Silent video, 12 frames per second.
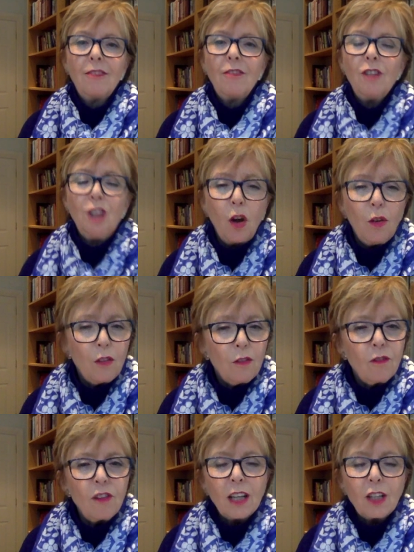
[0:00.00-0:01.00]
Know the
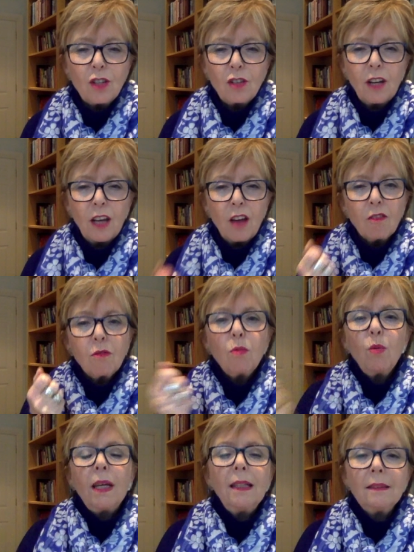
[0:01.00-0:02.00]
victory of
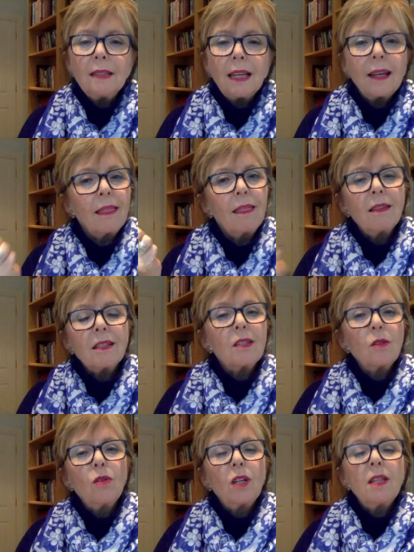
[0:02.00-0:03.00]
wielding the
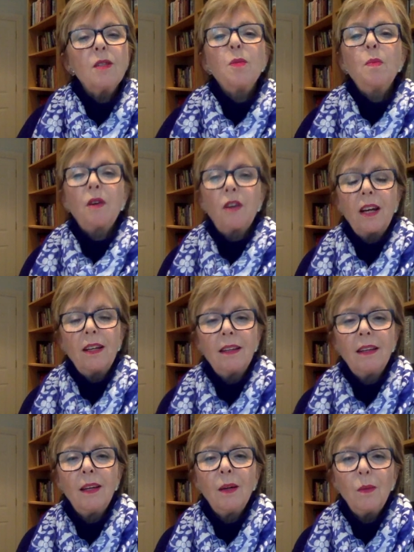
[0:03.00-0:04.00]
sword of the Spirit,
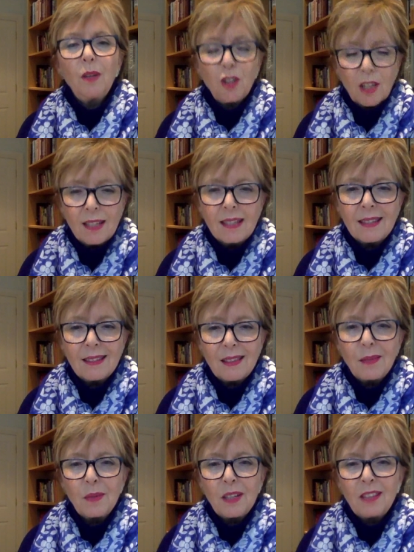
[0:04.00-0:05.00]
which is the
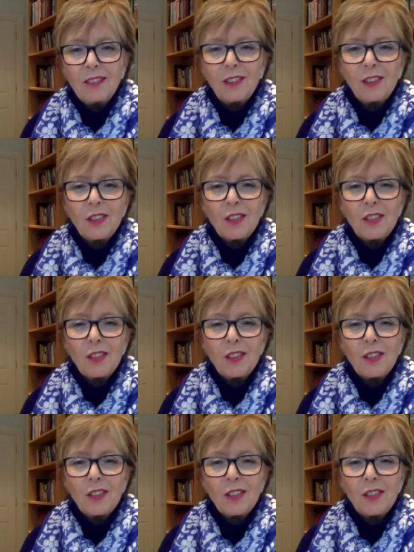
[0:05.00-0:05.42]
Word of God.